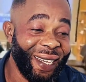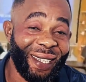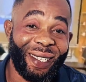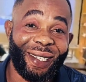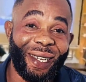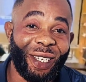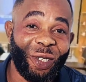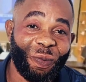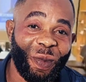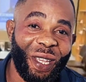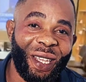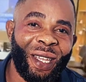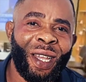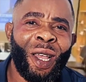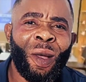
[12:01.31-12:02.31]
Is this
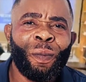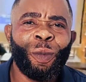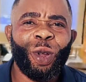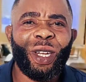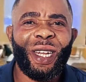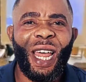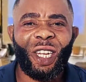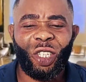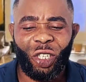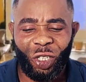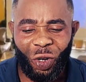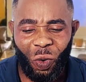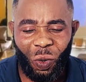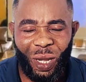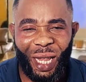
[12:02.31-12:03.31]
me? But that
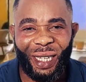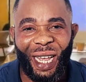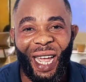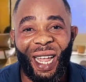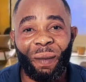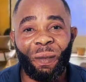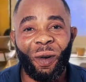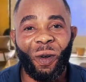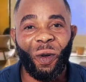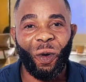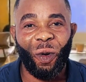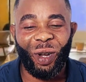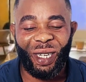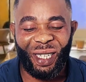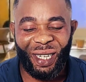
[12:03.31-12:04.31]
shows that I am
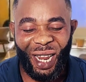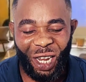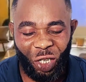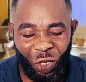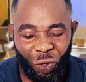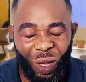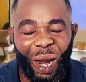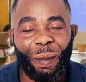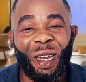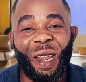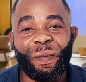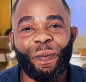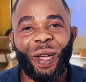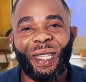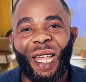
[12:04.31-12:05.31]
growing. That shows I'm
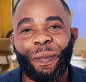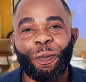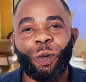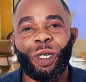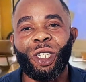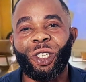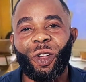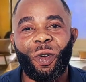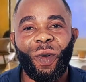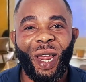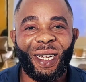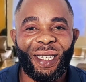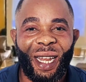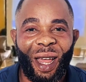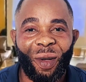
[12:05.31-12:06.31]
in a better position
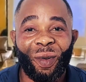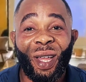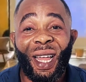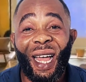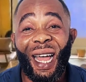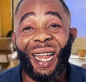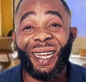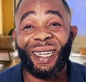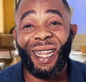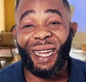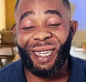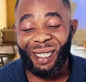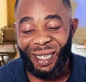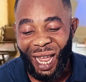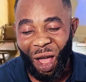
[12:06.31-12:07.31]
right now. And
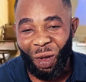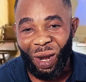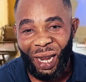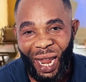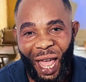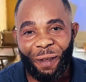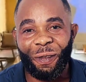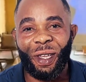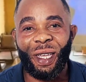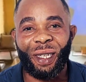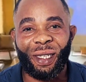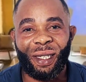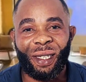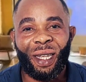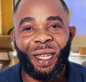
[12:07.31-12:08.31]
that is how life
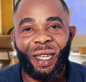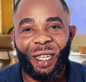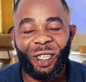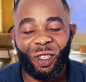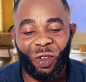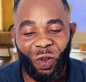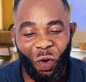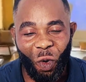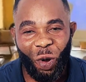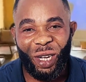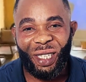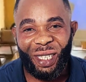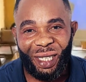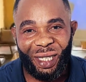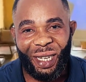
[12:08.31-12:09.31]
is. It's
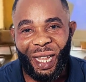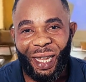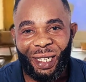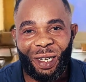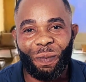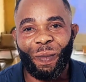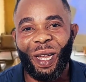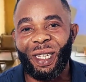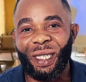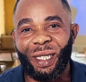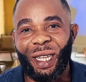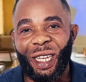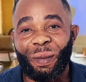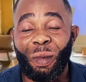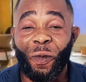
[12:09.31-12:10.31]
growing stage by
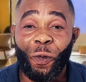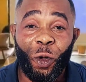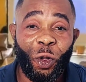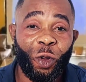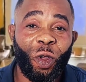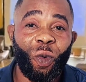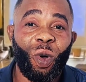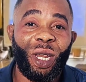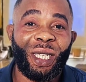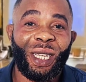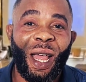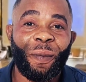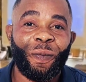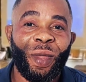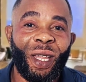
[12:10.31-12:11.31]
stage. Before you know what
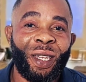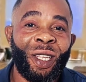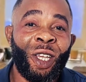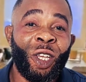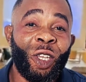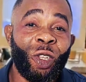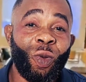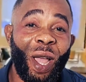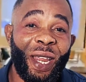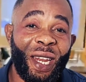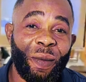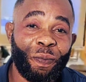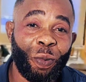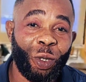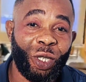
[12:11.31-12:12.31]
is happening, you are
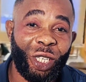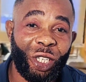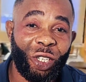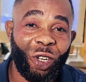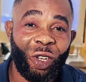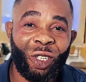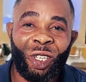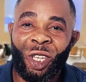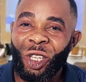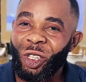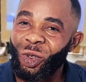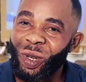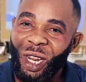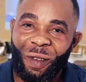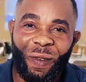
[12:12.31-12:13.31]
in a position
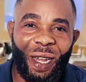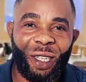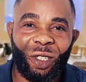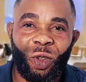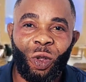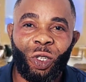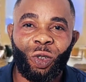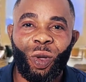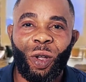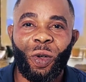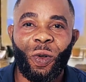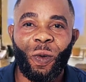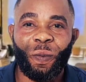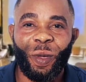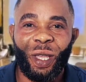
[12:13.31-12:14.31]
you never thought you were
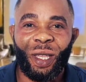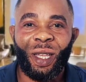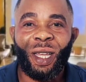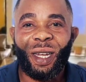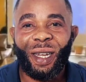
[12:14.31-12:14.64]
going to be.